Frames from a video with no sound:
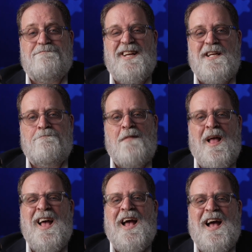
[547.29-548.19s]
And
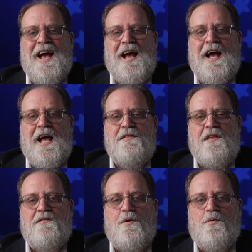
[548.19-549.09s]
I
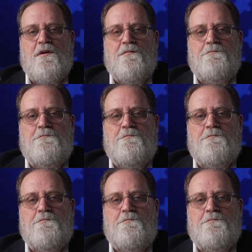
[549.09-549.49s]
think they will.